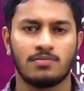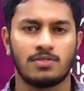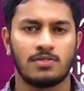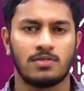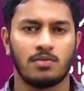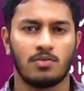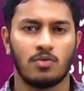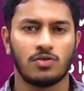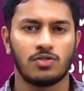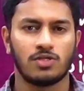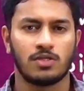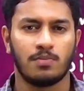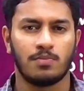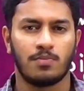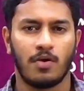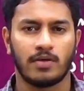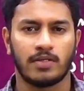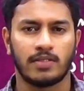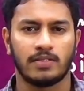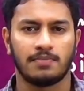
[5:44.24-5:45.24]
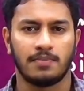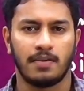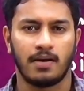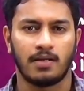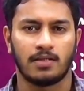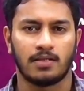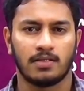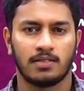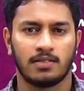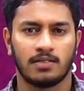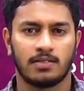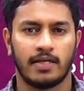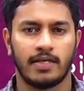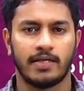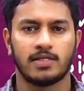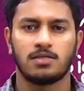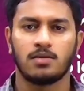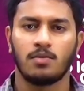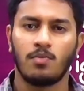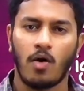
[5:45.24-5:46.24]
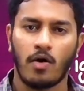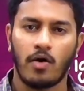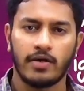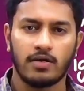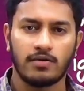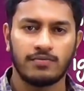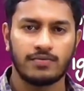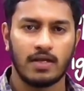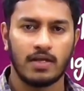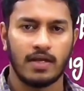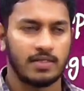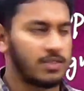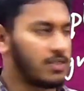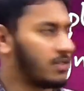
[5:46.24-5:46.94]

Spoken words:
most important part, that is the body of the letter.